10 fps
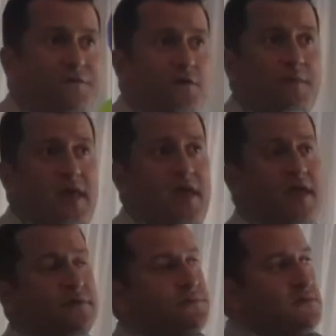for
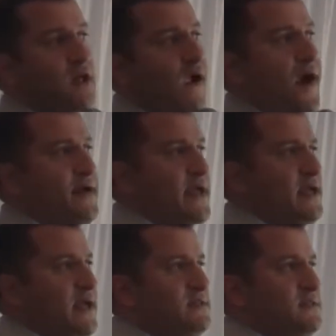me,
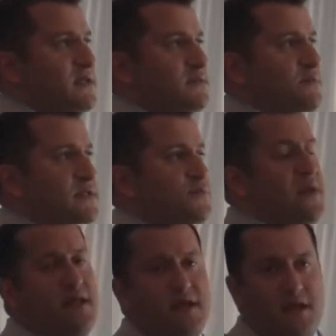it's
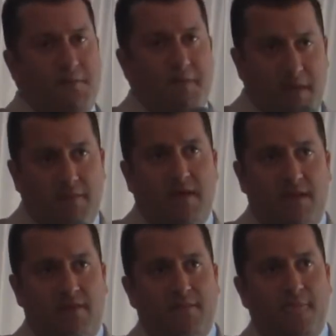been a
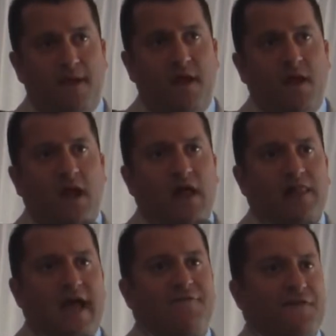commitment, a
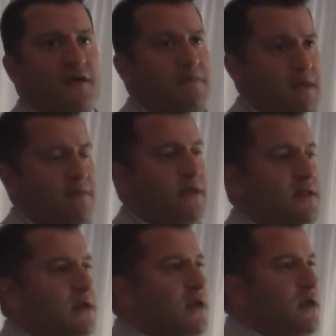life
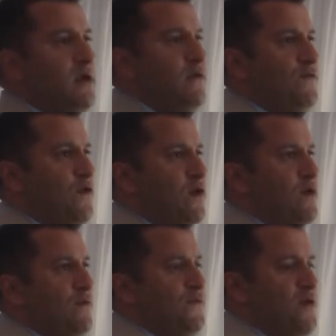commitment
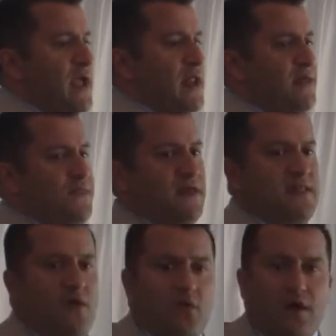for
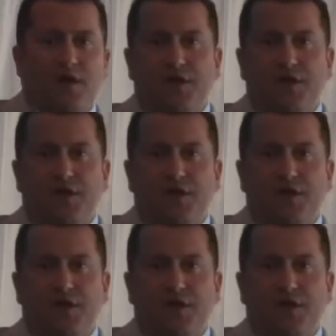anything that we're going